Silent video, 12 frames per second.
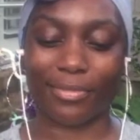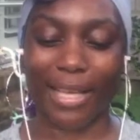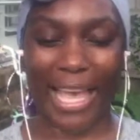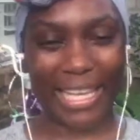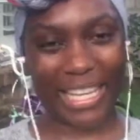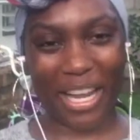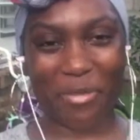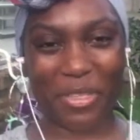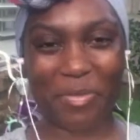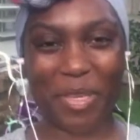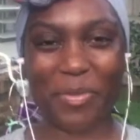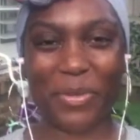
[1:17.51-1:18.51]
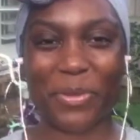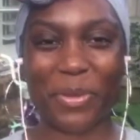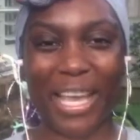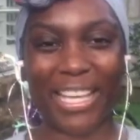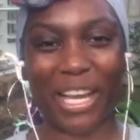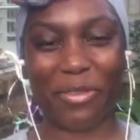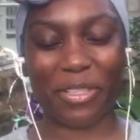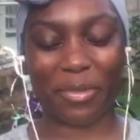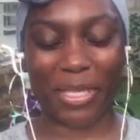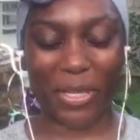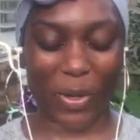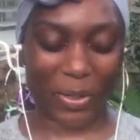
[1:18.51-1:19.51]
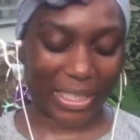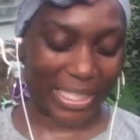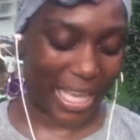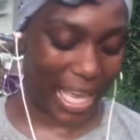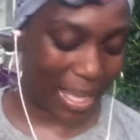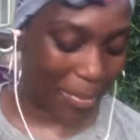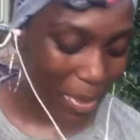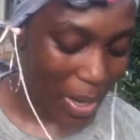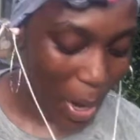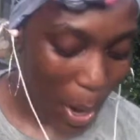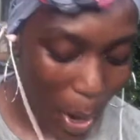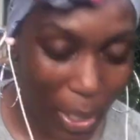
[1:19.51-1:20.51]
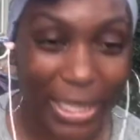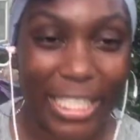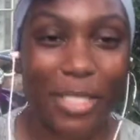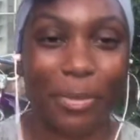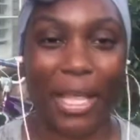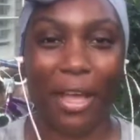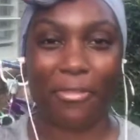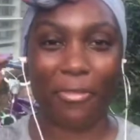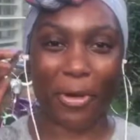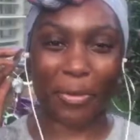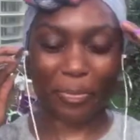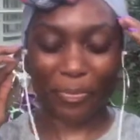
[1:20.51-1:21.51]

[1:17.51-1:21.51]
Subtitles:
hanging out with the people who hang out with me all the time on this platform.